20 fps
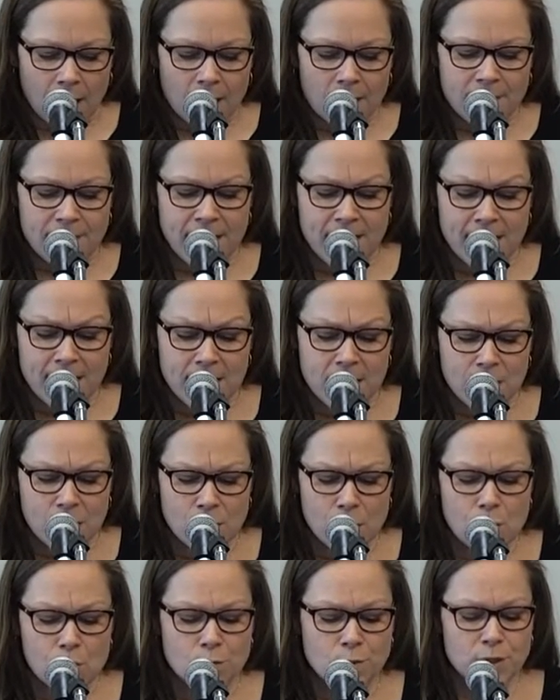Thank
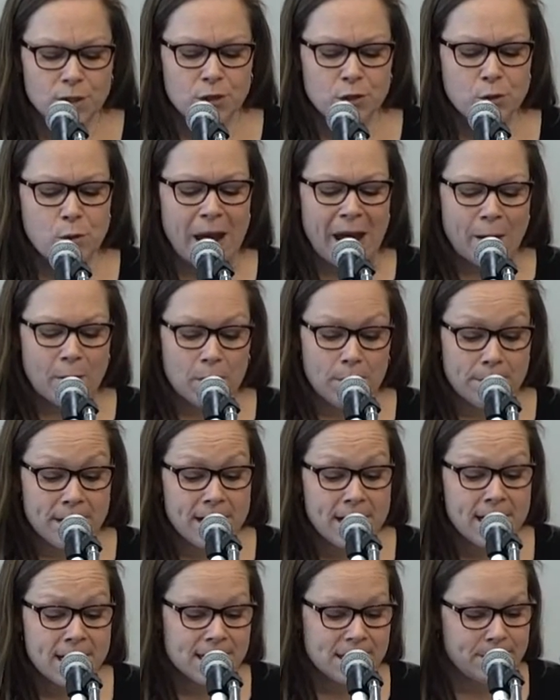you to our
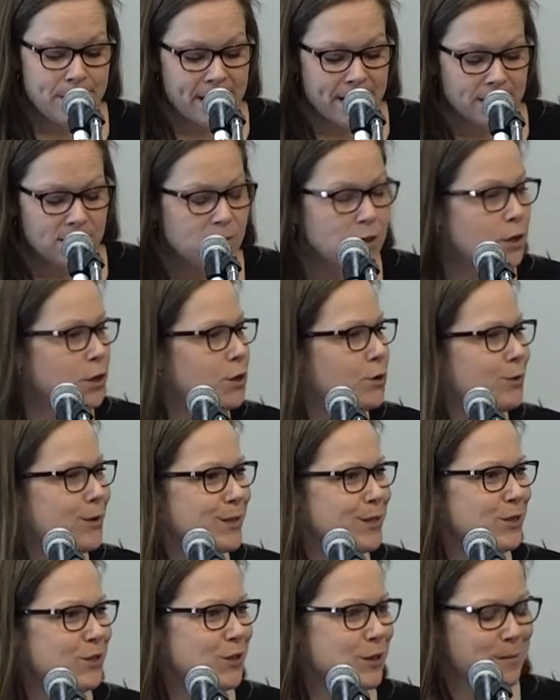media sponsor who is
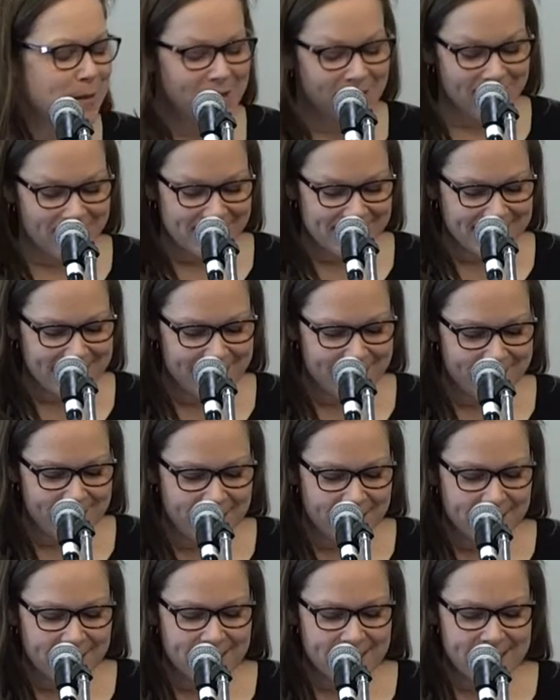streaming this
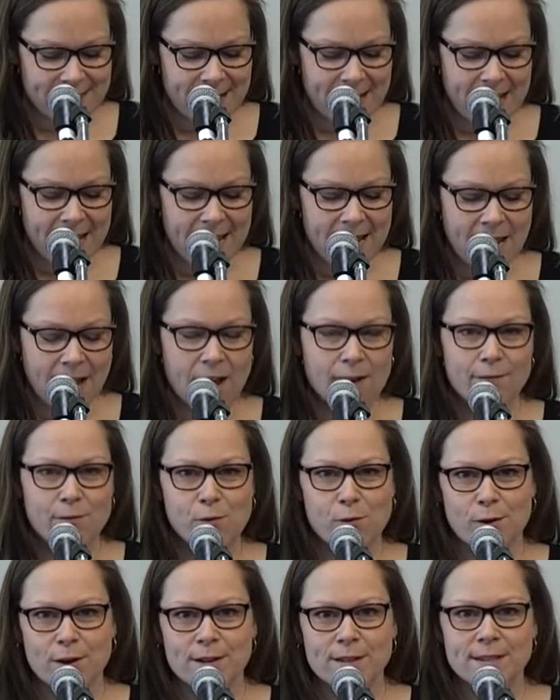event today, of
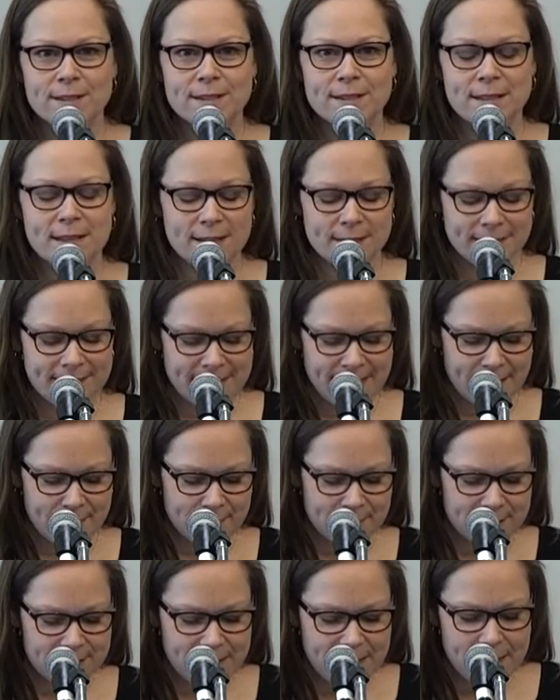course, the
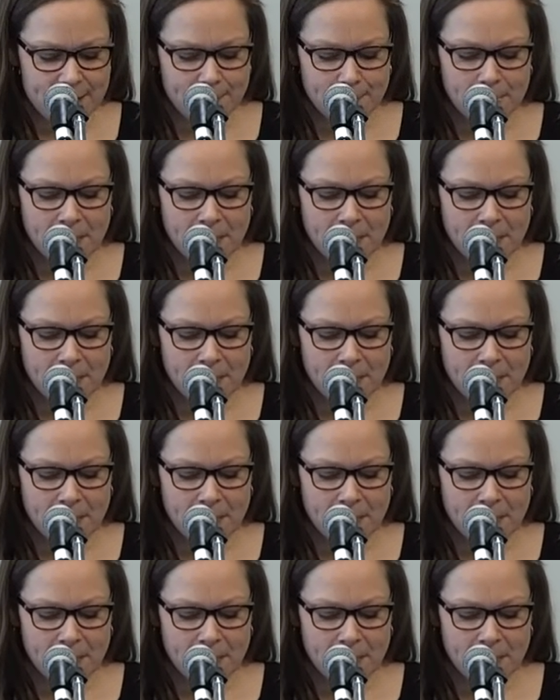CMC.